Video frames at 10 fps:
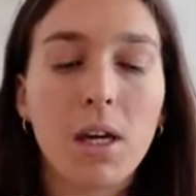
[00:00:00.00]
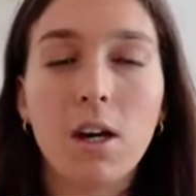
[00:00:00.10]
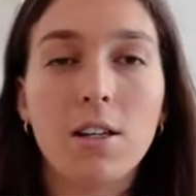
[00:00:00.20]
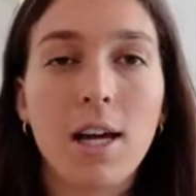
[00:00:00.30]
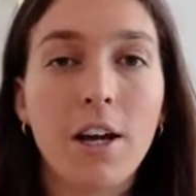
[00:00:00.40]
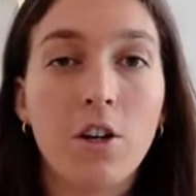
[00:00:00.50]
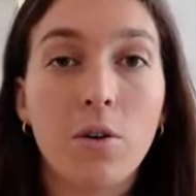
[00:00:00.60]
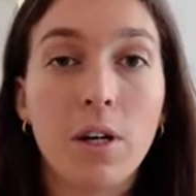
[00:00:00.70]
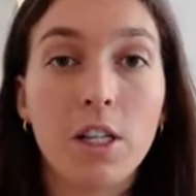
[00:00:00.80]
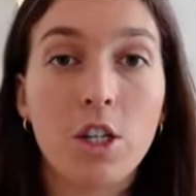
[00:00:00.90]
because I
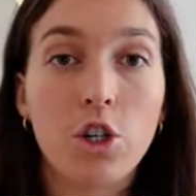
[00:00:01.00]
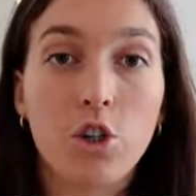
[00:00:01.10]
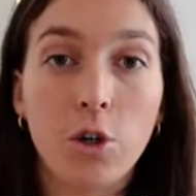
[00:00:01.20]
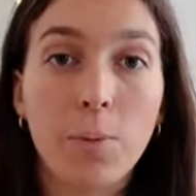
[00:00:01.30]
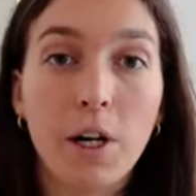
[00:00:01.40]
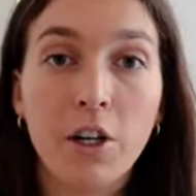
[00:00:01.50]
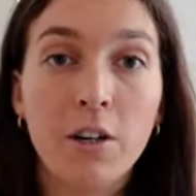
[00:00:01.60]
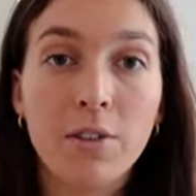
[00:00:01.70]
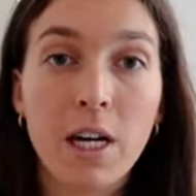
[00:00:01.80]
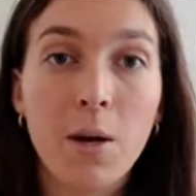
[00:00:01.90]
know it's a short period
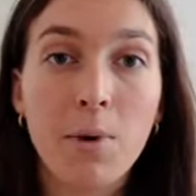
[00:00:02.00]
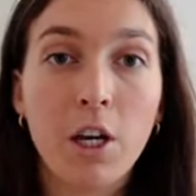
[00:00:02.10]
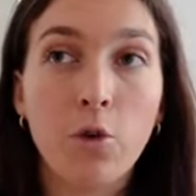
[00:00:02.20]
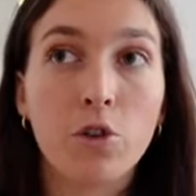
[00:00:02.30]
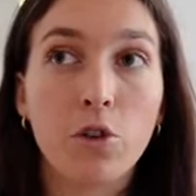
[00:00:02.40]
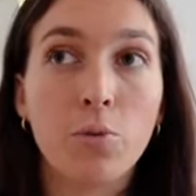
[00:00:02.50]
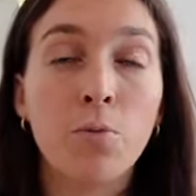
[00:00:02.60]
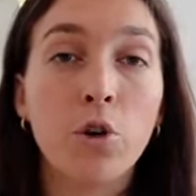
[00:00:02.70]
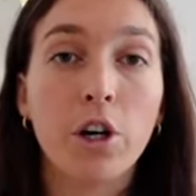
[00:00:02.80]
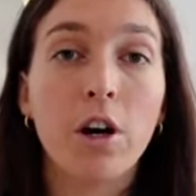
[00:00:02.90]
of time and it will do
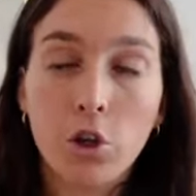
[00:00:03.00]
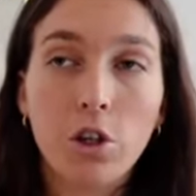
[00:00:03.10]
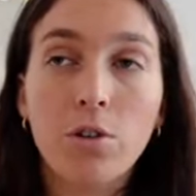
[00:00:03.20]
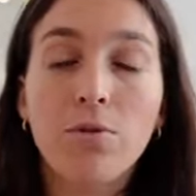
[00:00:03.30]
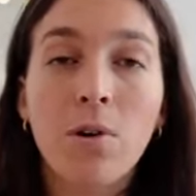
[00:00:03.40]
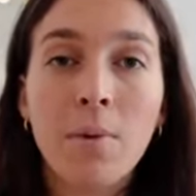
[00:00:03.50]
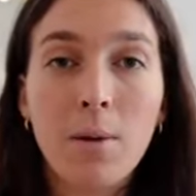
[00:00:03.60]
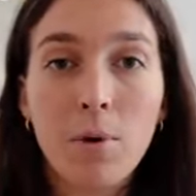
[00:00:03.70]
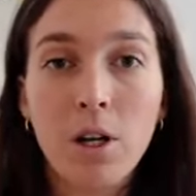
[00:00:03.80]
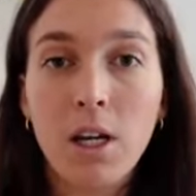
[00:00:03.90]
more good for my
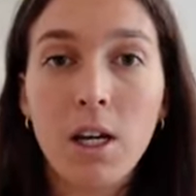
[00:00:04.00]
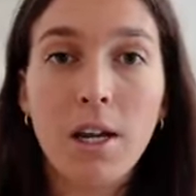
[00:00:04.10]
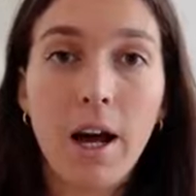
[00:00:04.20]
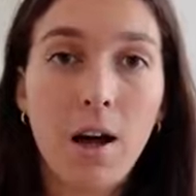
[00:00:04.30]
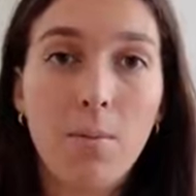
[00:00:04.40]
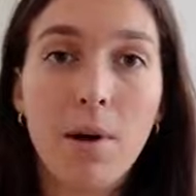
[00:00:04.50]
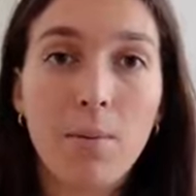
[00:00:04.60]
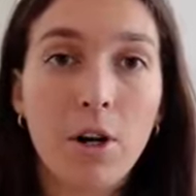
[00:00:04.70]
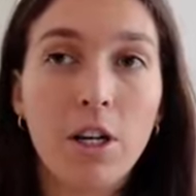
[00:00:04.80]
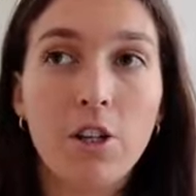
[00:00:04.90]
body and help my
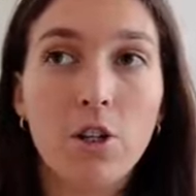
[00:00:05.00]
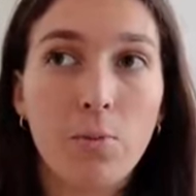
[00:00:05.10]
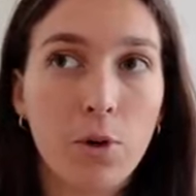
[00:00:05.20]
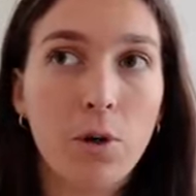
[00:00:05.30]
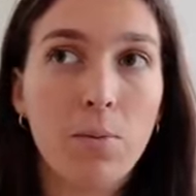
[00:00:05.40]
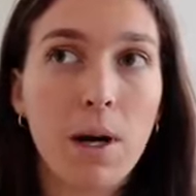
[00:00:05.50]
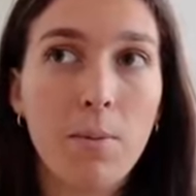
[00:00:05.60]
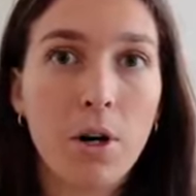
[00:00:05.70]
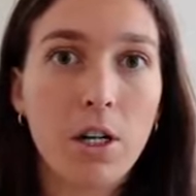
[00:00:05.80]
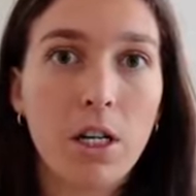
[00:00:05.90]
body and support my
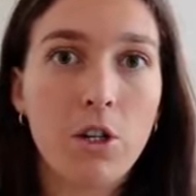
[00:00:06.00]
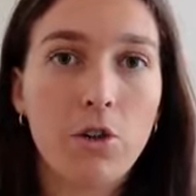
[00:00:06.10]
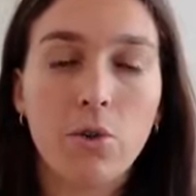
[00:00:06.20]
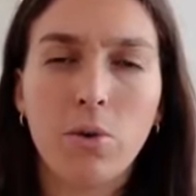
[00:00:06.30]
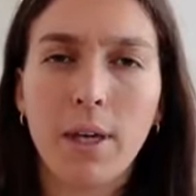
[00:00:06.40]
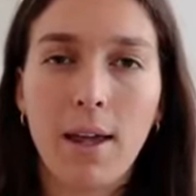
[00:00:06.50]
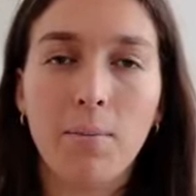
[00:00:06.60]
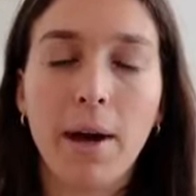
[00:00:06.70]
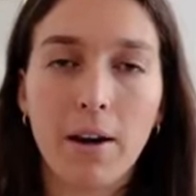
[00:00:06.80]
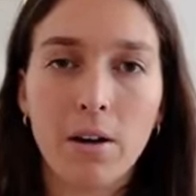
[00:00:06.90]
body to get
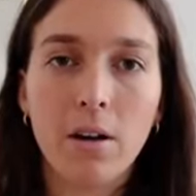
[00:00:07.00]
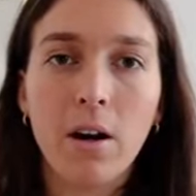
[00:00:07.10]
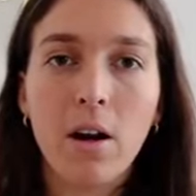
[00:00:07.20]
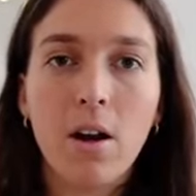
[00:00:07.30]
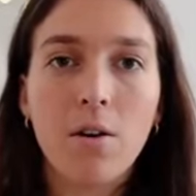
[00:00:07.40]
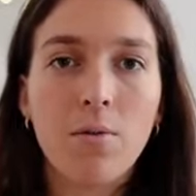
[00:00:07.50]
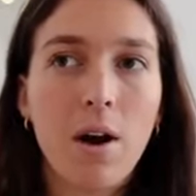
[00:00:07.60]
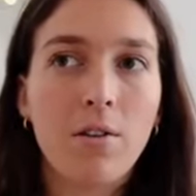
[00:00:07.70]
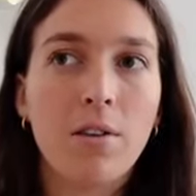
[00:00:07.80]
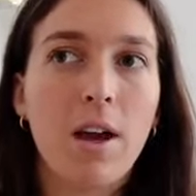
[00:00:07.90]
better,
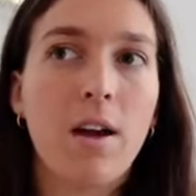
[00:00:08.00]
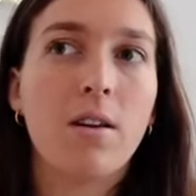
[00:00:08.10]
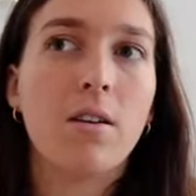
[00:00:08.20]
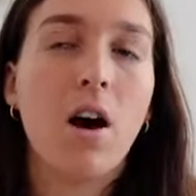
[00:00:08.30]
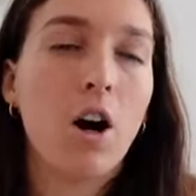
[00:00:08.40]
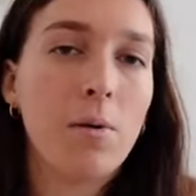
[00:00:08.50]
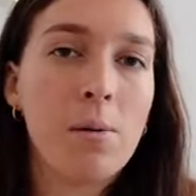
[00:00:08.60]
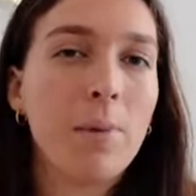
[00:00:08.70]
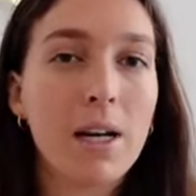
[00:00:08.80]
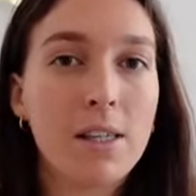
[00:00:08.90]
rather than
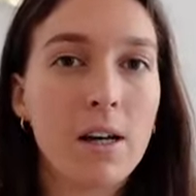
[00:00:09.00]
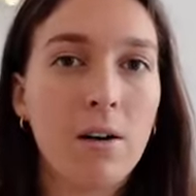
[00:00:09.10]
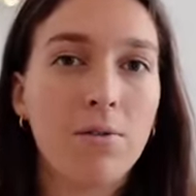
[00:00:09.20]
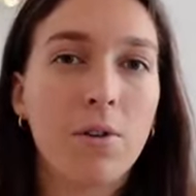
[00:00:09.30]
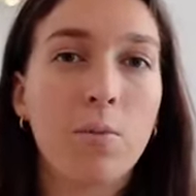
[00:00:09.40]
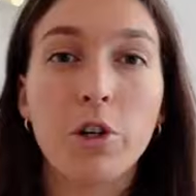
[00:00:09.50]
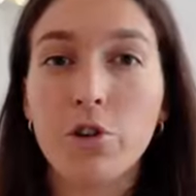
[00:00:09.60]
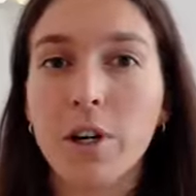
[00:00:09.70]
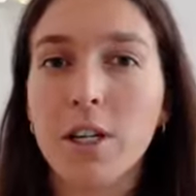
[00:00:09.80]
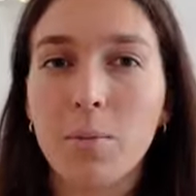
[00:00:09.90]
harming myself from
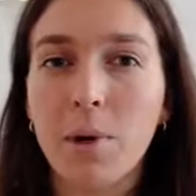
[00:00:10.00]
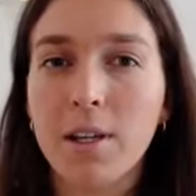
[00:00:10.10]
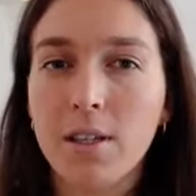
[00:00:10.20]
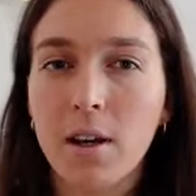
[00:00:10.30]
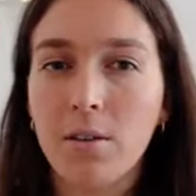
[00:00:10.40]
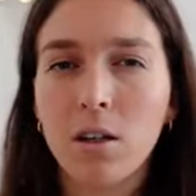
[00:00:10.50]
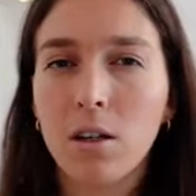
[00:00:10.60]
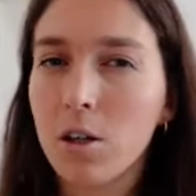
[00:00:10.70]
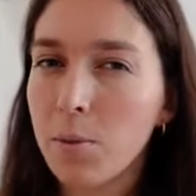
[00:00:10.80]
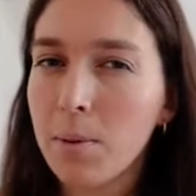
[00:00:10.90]
restricting myself.
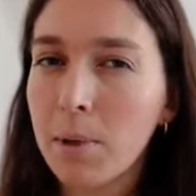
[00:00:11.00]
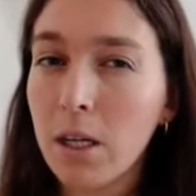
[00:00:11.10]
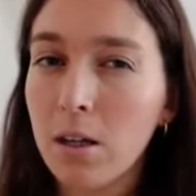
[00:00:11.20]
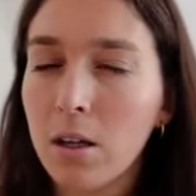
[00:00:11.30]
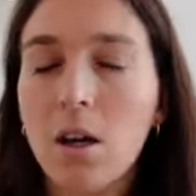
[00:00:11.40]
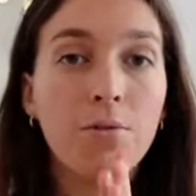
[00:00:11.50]
You know what I mean?